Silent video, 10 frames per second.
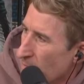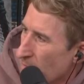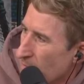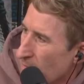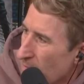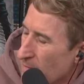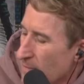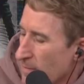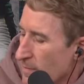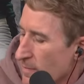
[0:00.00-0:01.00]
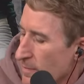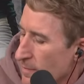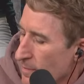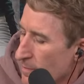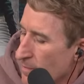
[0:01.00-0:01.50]

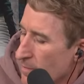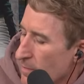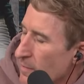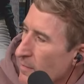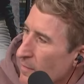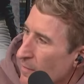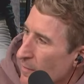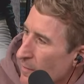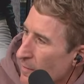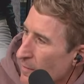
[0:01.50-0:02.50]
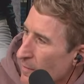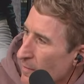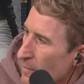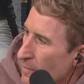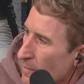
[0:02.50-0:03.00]

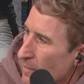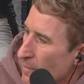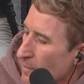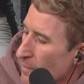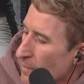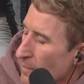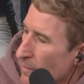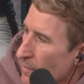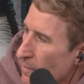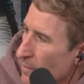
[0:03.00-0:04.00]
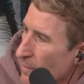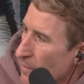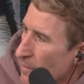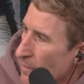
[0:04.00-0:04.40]
[no speech]